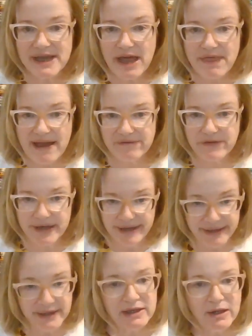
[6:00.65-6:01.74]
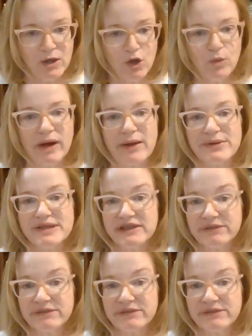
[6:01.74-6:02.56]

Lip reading: South Africa, where I was